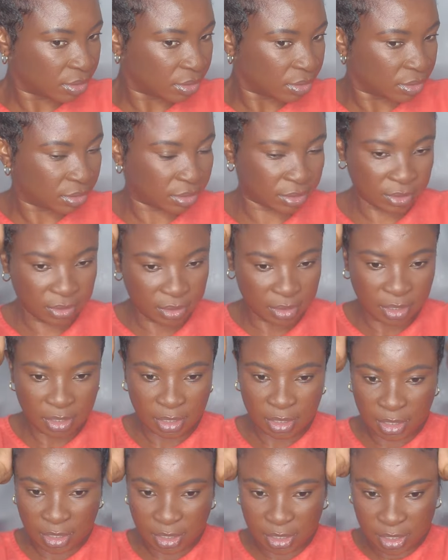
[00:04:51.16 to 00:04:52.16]
So,
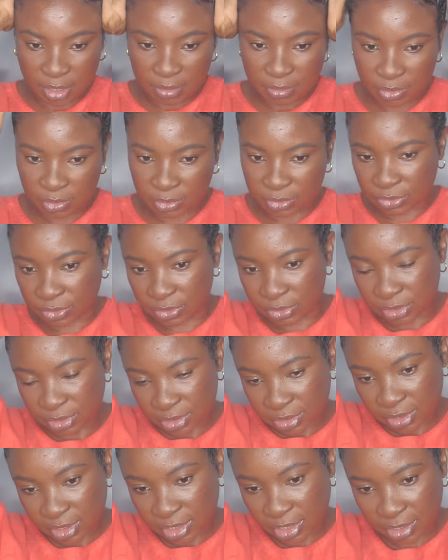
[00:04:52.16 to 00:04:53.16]
and I'm also
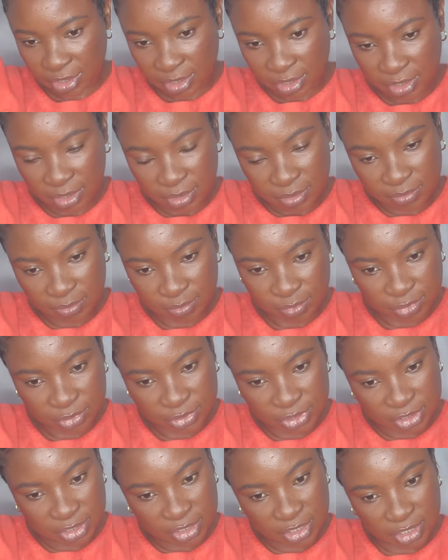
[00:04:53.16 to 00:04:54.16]
just like
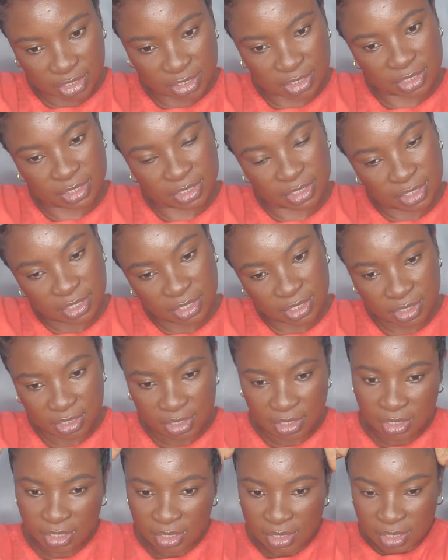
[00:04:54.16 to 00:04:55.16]
pushing it
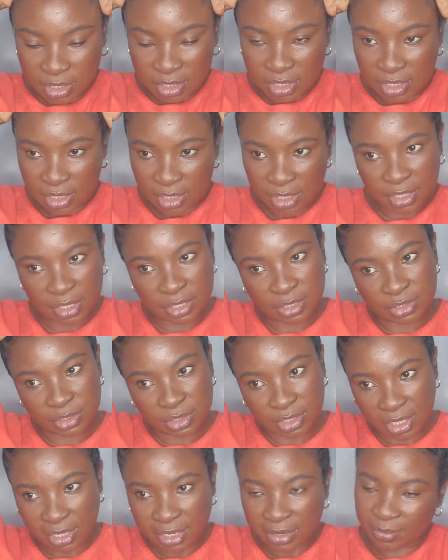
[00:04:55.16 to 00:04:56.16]
in
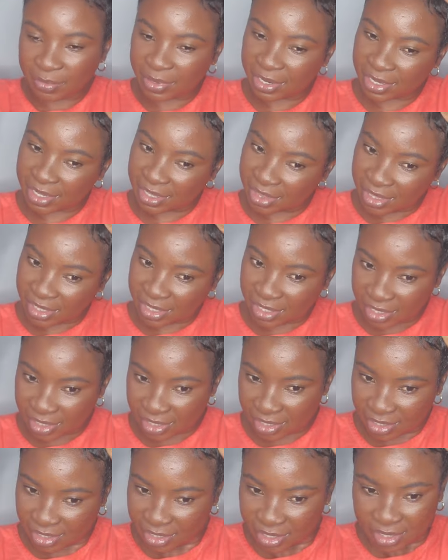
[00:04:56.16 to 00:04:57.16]
to kind of make
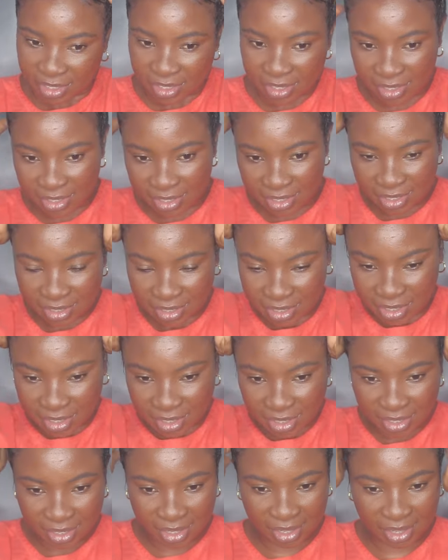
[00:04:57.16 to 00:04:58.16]
the
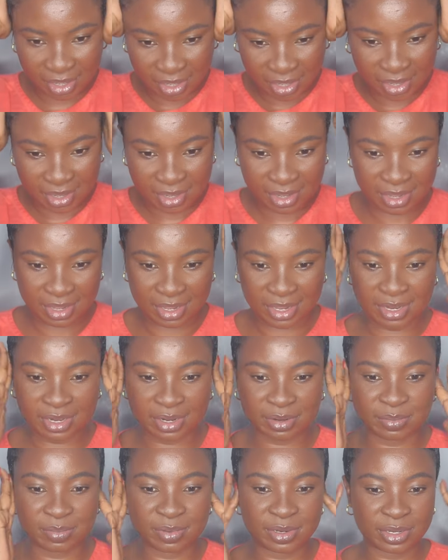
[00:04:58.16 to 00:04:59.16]
hair a
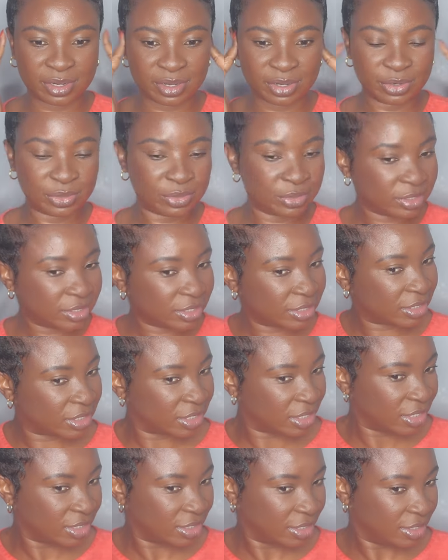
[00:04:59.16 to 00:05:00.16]
little bit loose